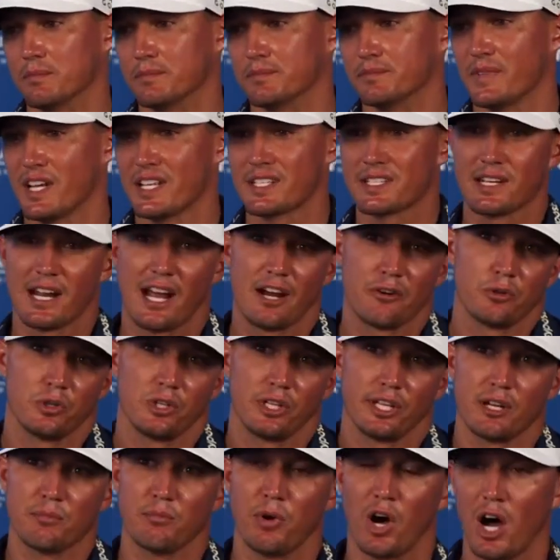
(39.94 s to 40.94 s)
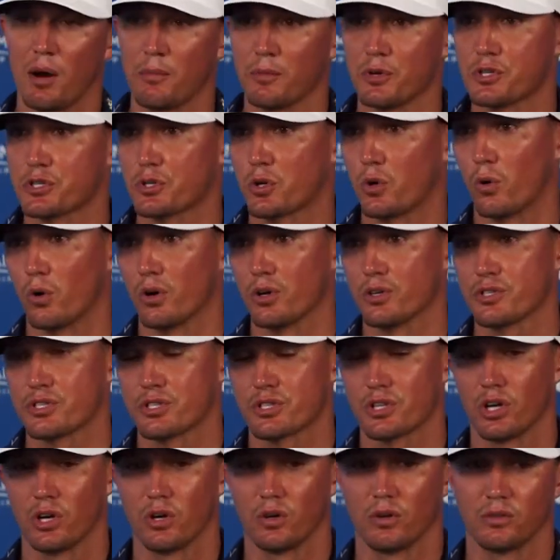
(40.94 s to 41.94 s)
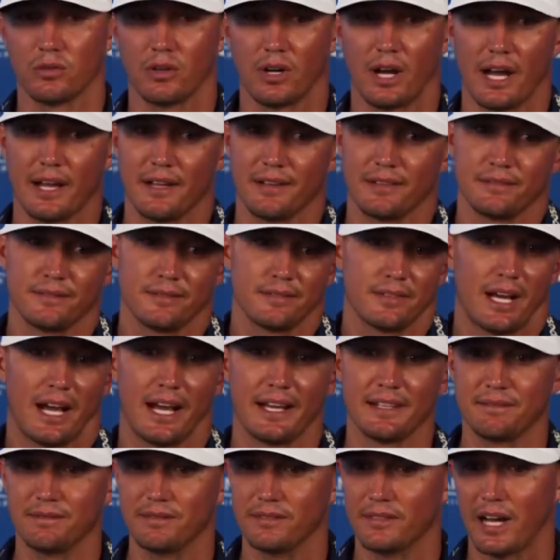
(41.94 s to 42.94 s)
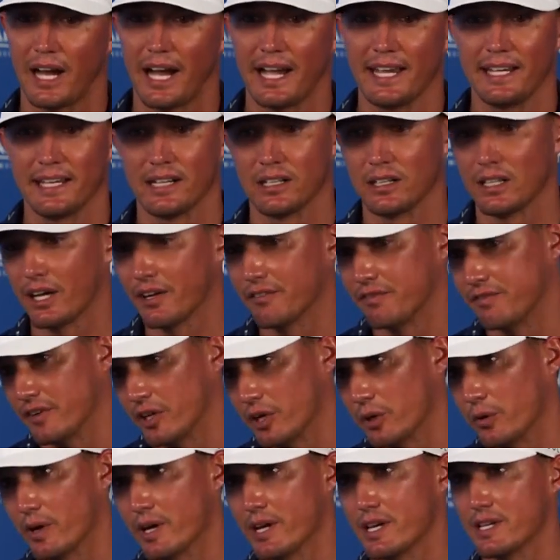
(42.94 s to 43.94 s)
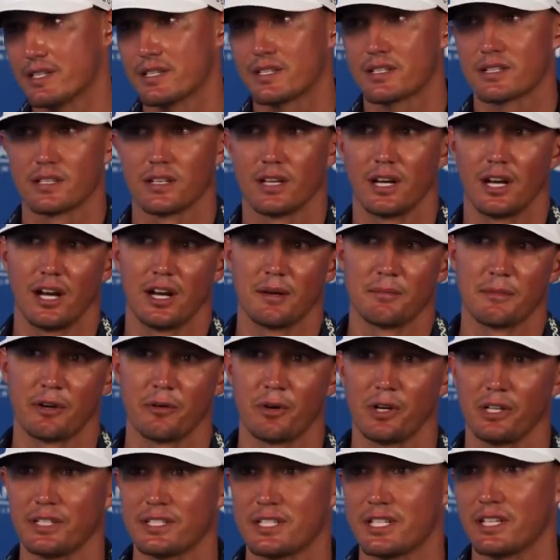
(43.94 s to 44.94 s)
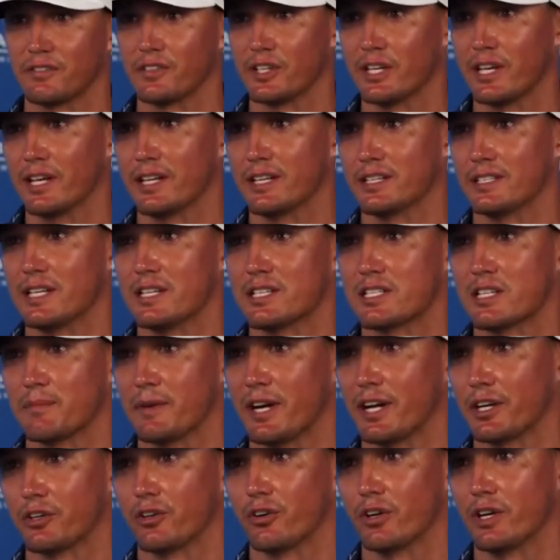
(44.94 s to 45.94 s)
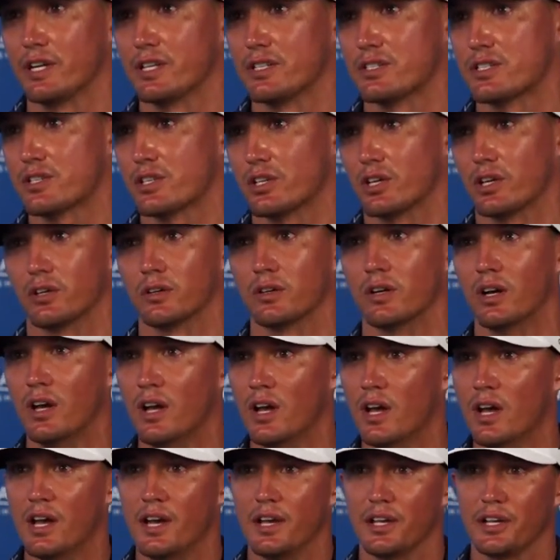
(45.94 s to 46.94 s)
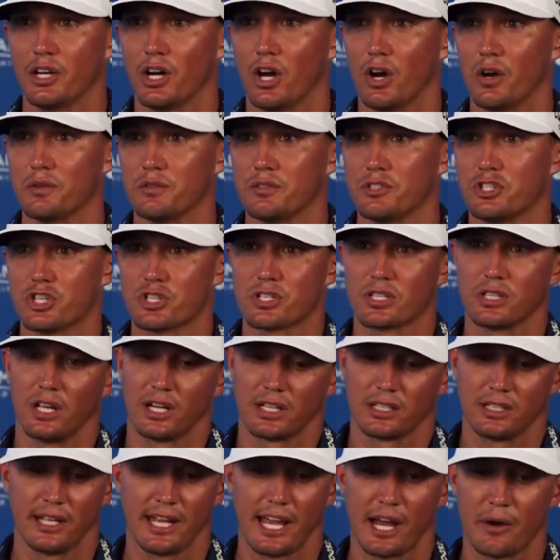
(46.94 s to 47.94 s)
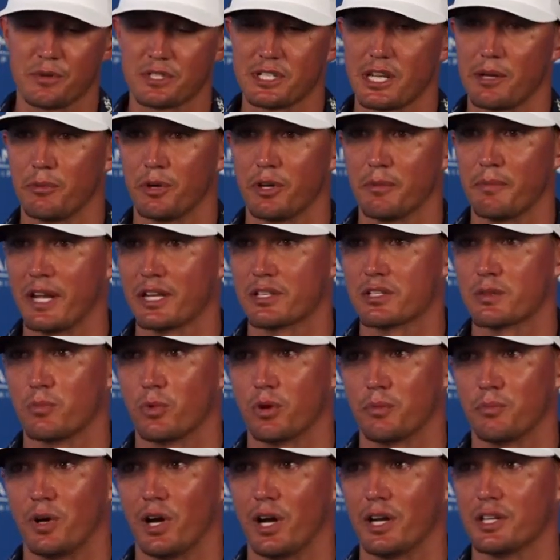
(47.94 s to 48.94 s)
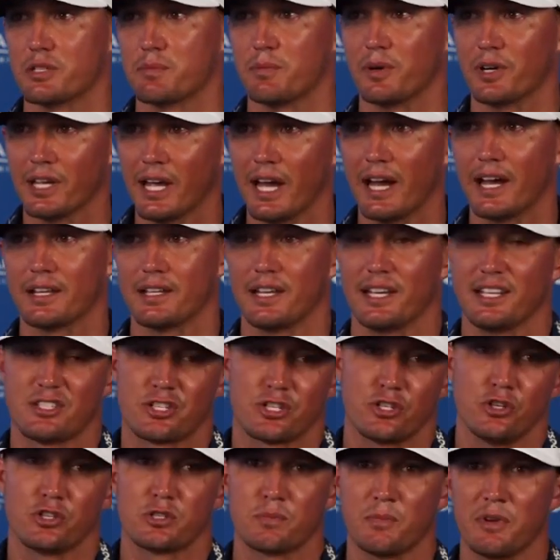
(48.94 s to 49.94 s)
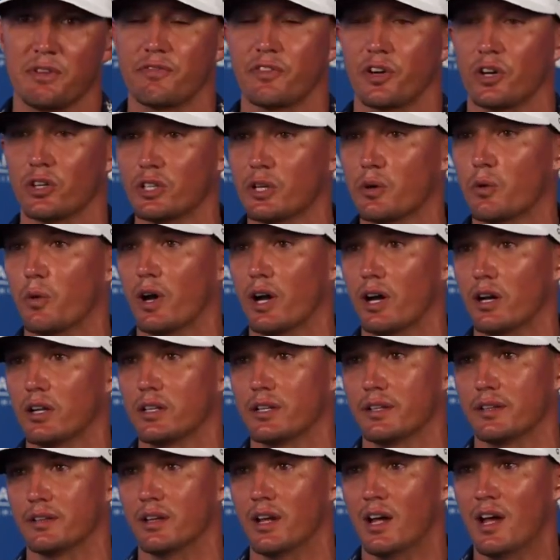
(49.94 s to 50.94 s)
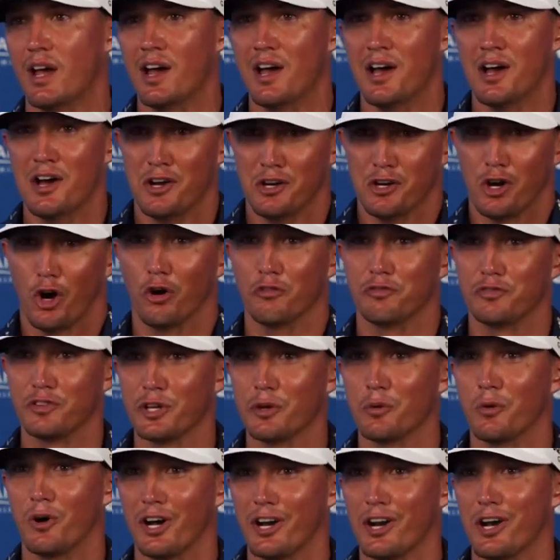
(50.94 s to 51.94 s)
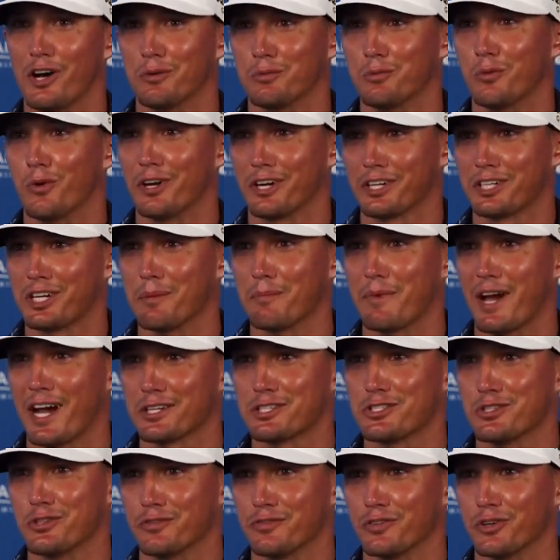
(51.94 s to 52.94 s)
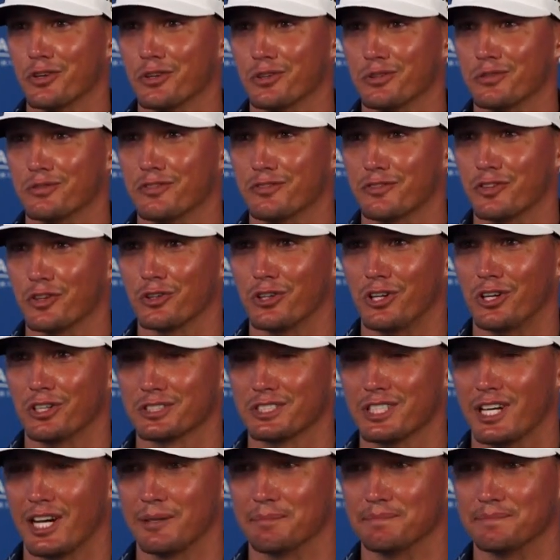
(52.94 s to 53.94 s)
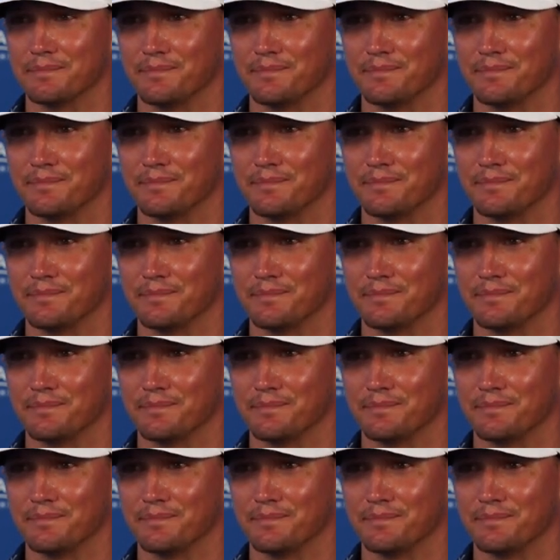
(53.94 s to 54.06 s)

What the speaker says: It's not really a bomber's course, so I hit a lot of fairways. I relatively hit a decent amount of greens, so, you know, and just luckily I was able to make some more putts. But, yeah, it suits me fairly well, and hopefully one I'll want to come back to for a long time.